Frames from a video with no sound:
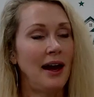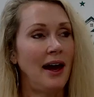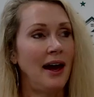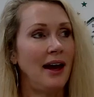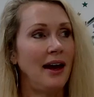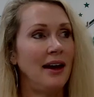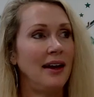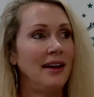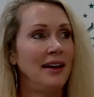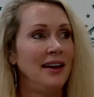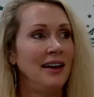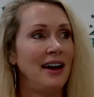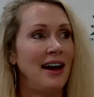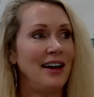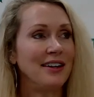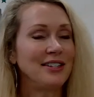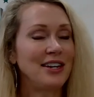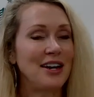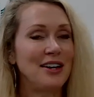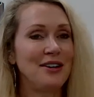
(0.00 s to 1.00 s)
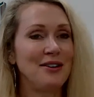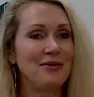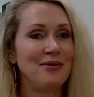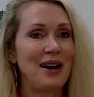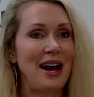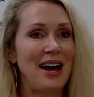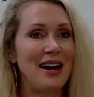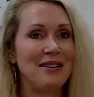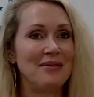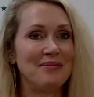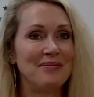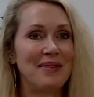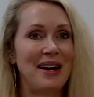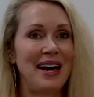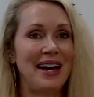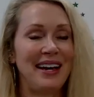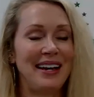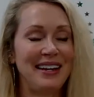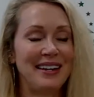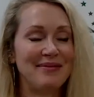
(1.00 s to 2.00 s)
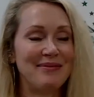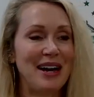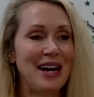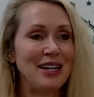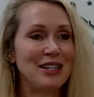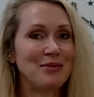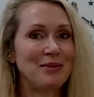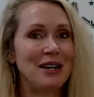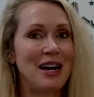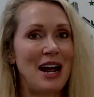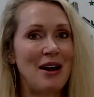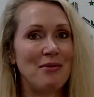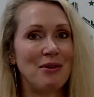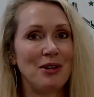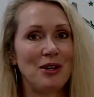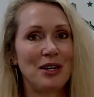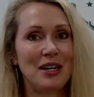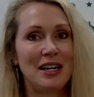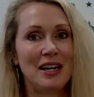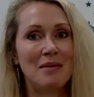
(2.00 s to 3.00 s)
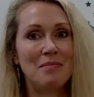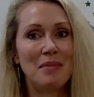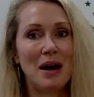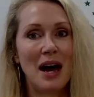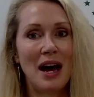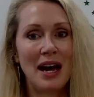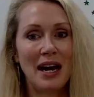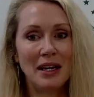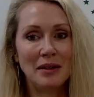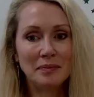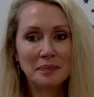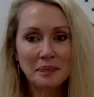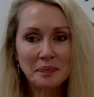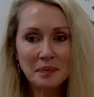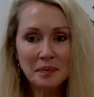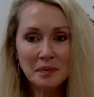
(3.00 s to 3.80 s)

I'll tell you, my husband and I were looking at buying